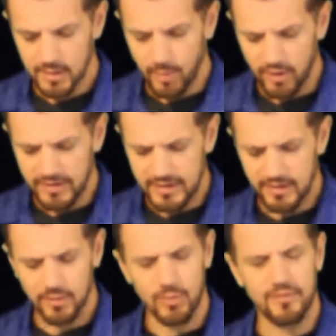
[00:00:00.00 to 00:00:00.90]

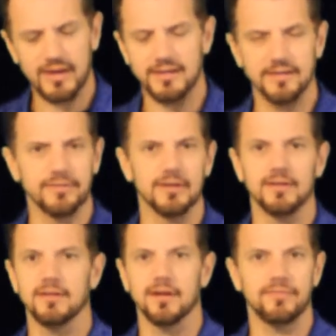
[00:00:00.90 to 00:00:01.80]
Parking, we've got
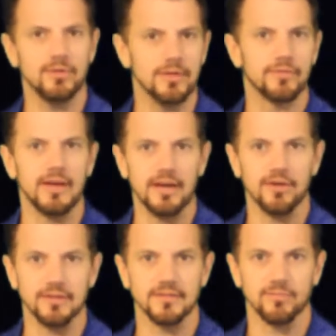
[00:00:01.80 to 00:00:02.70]
a few different
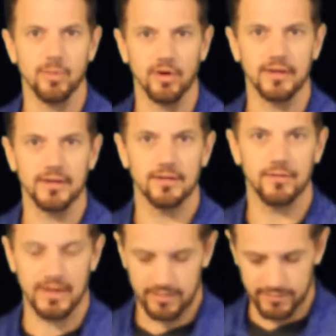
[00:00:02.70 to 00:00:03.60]
areas of parking, okay?